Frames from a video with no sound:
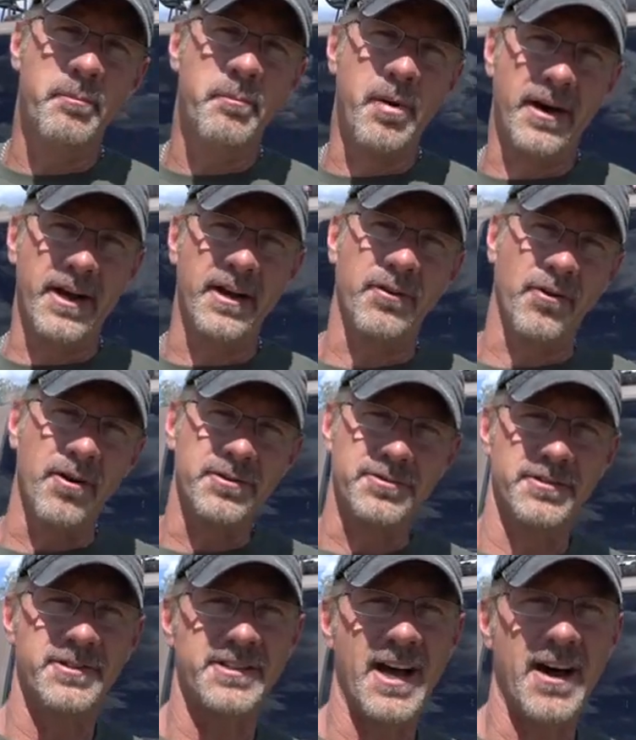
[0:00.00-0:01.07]
bringing
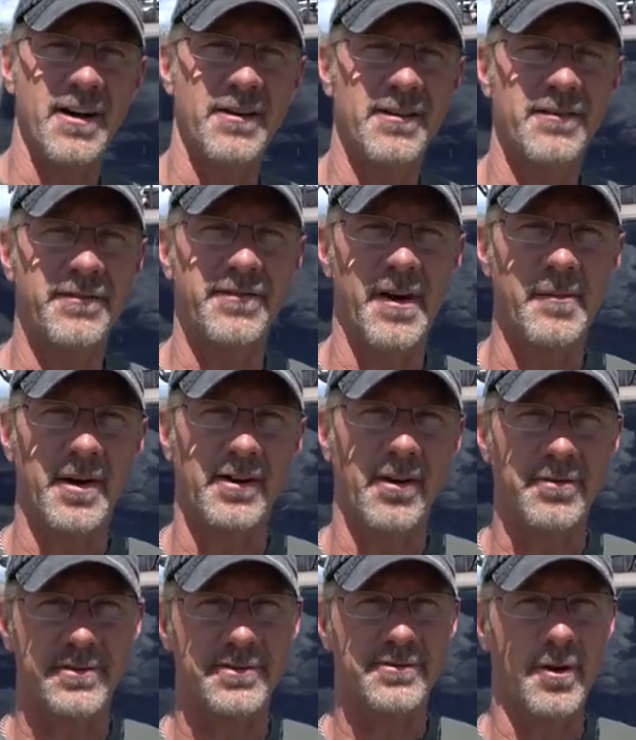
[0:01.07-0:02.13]
groceries out from a
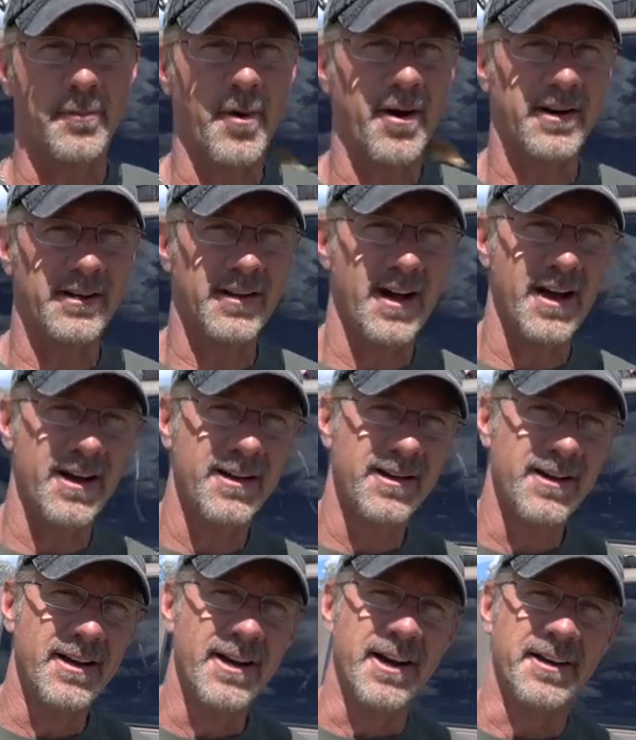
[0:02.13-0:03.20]
grocery store parking lot,
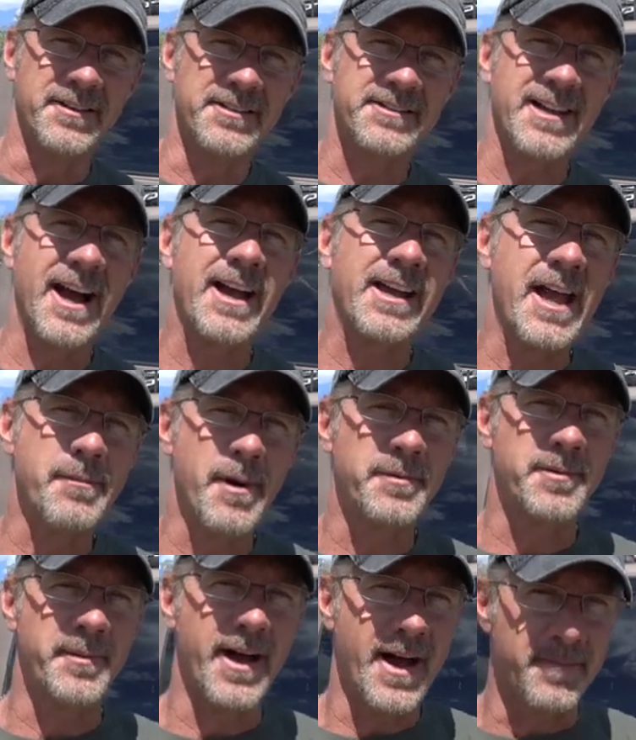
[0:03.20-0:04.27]
and this guy came up
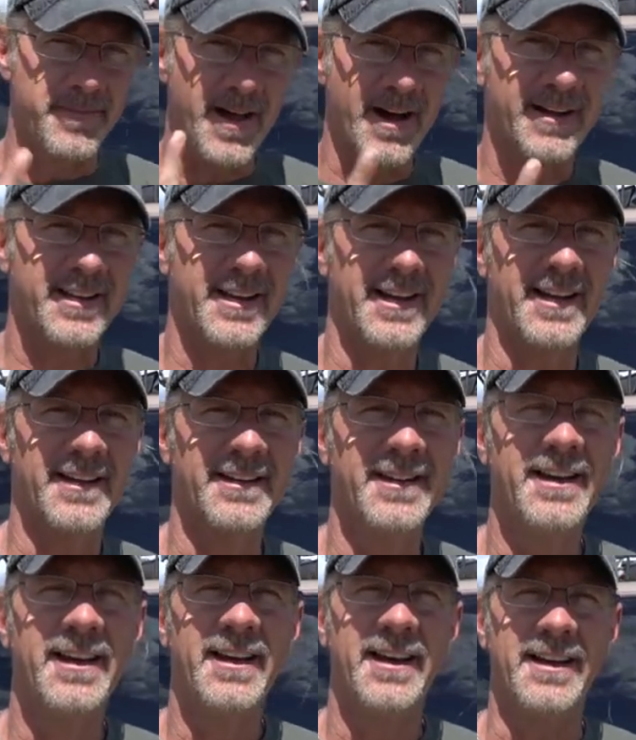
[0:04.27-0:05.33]
to me, I'm not kidding,
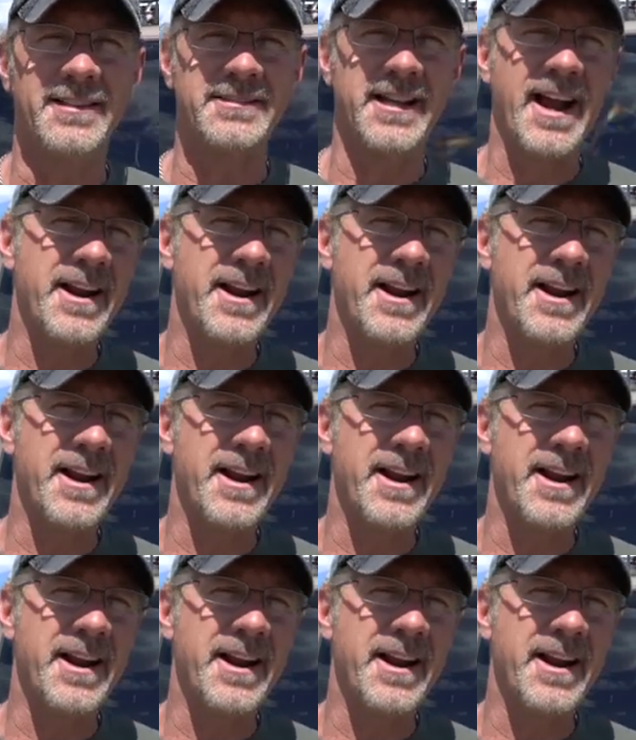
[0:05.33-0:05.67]
and he said,